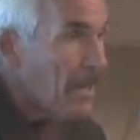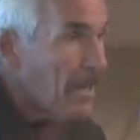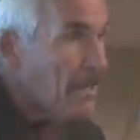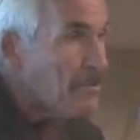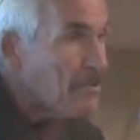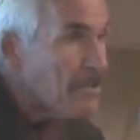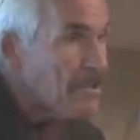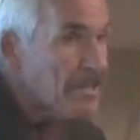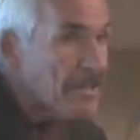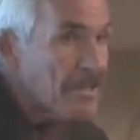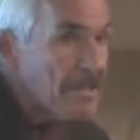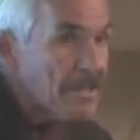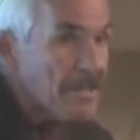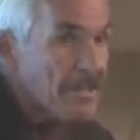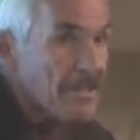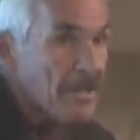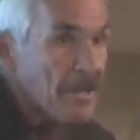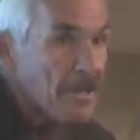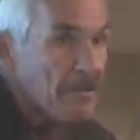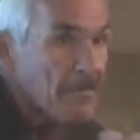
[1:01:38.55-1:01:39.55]
You see
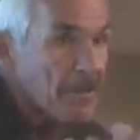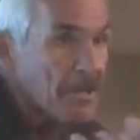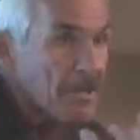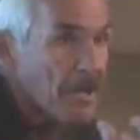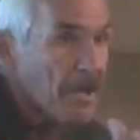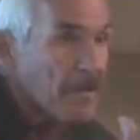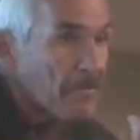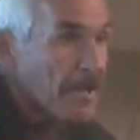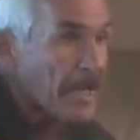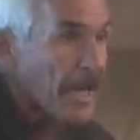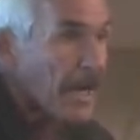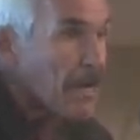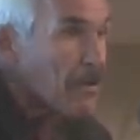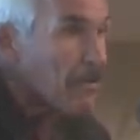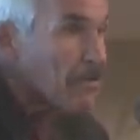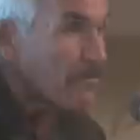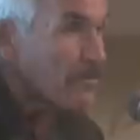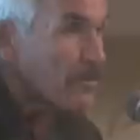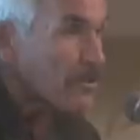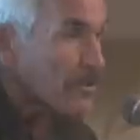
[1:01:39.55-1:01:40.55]
time as coming
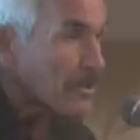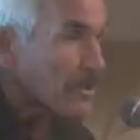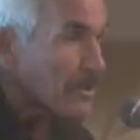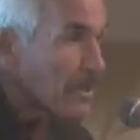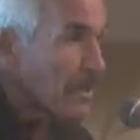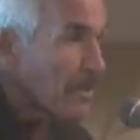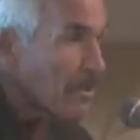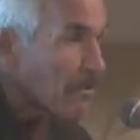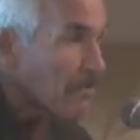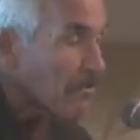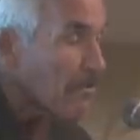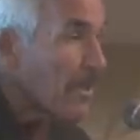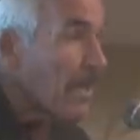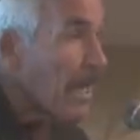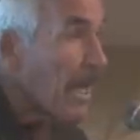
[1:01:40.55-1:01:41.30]
out of yourself,